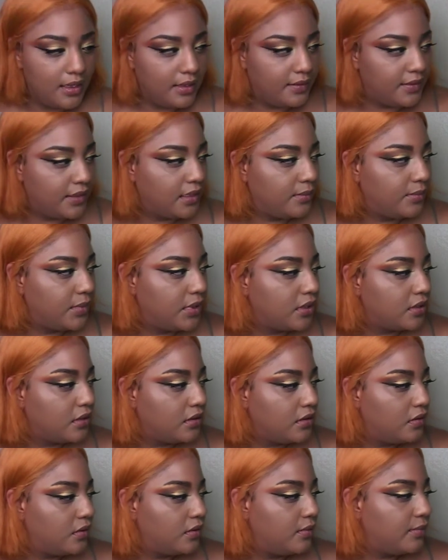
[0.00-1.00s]
Then I'm going to
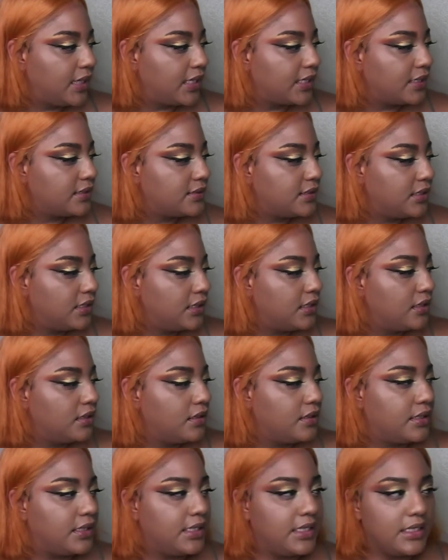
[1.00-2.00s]
go on my concealer.
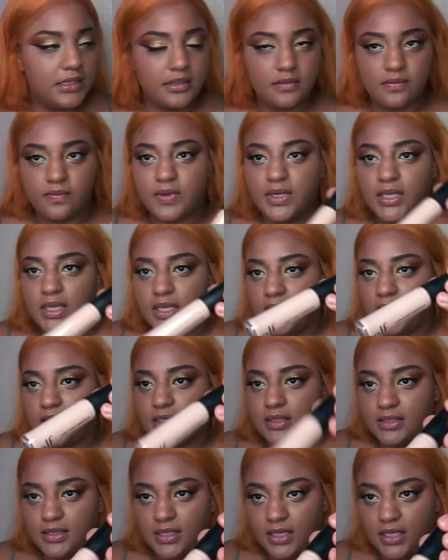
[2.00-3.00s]
This freaking
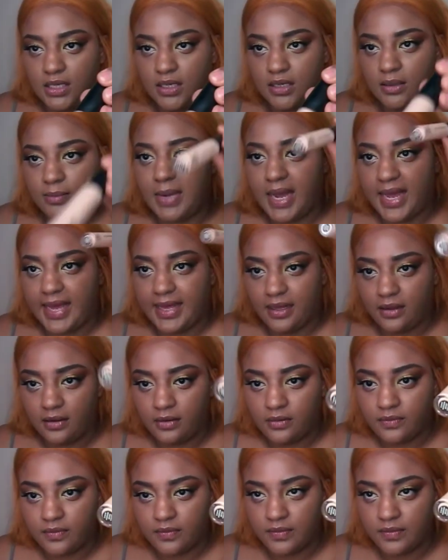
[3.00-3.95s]
concealer by e.l.f.